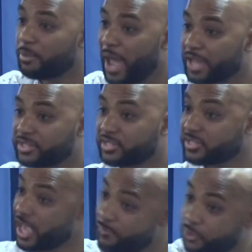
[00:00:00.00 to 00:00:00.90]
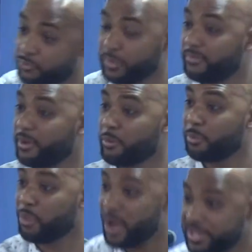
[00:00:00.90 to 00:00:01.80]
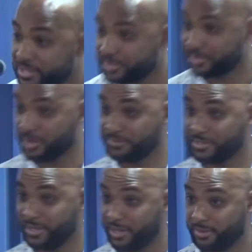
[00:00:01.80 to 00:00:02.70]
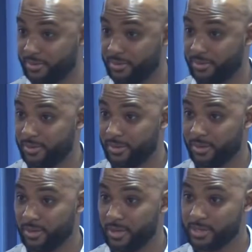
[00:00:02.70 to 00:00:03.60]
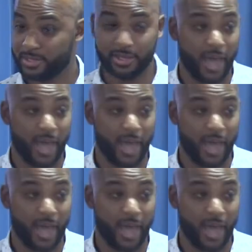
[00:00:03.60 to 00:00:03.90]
back to save us from the very presence of sin. See,